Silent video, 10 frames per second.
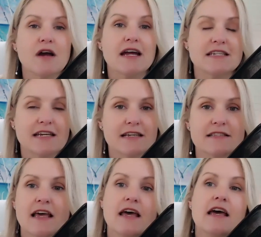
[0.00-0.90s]
ideas,
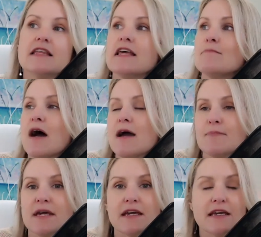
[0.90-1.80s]
there might
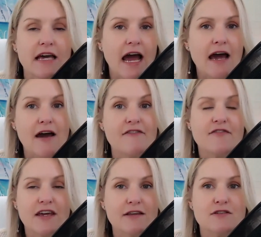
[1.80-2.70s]
be uh,
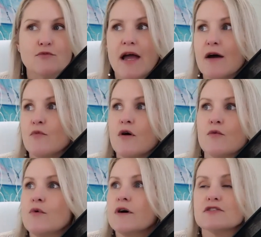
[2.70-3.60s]
fears around, well,
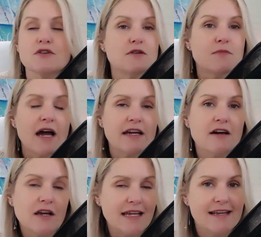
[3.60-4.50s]
what do my
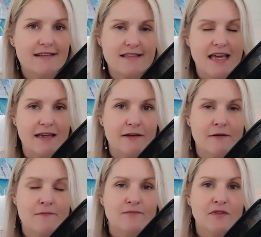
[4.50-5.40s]
colleagues think
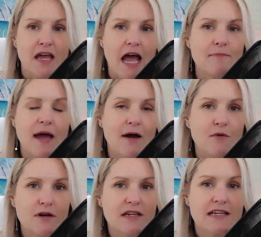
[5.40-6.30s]
about
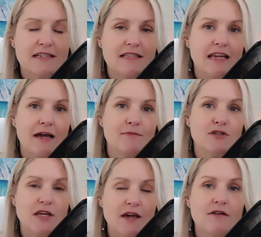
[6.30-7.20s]
what it is that I'm
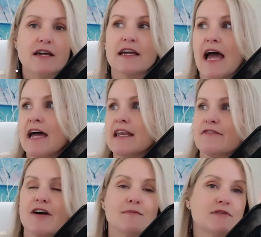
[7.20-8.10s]
sharing? And
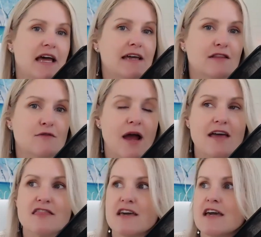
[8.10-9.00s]
if I'm saying the right
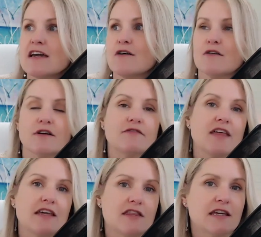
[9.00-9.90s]
thing, or if
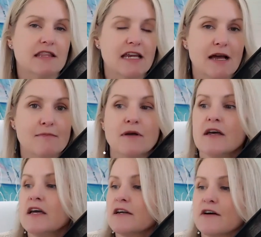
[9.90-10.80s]
they think that I'm
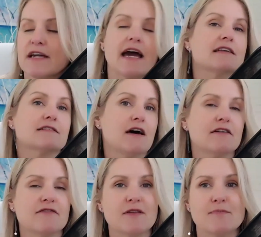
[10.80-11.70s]
going outside
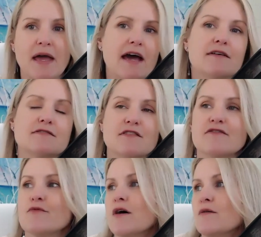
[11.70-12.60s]
of the bounds of
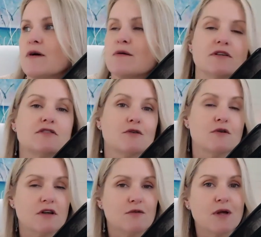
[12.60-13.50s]
what we were
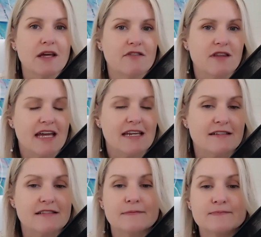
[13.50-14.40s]
taught, or whatever that
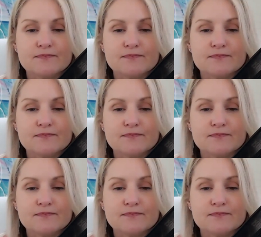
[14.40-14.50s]
is.